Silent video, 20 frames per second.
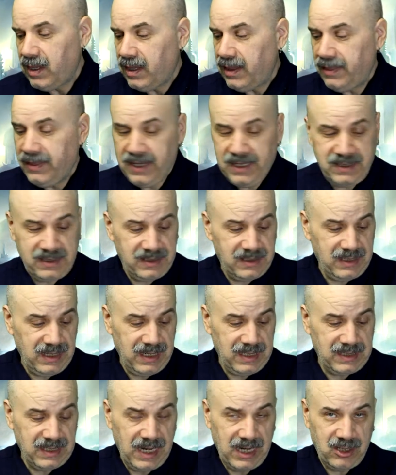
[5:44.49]
This
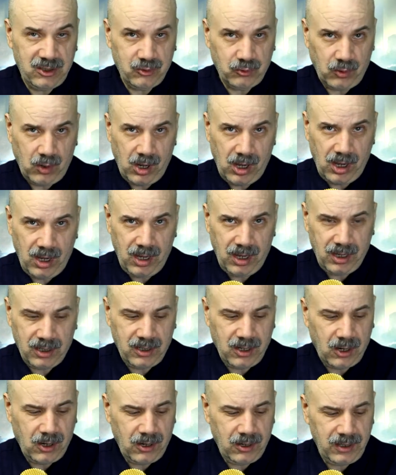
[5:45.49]
is a draw a
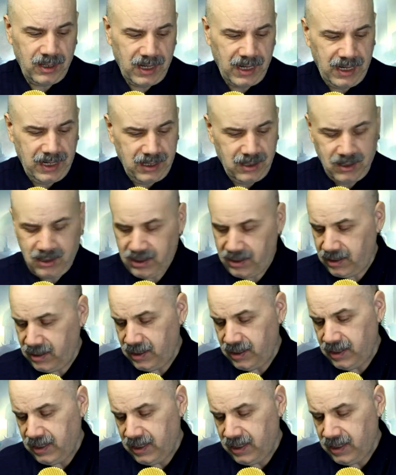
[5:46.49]
card icon,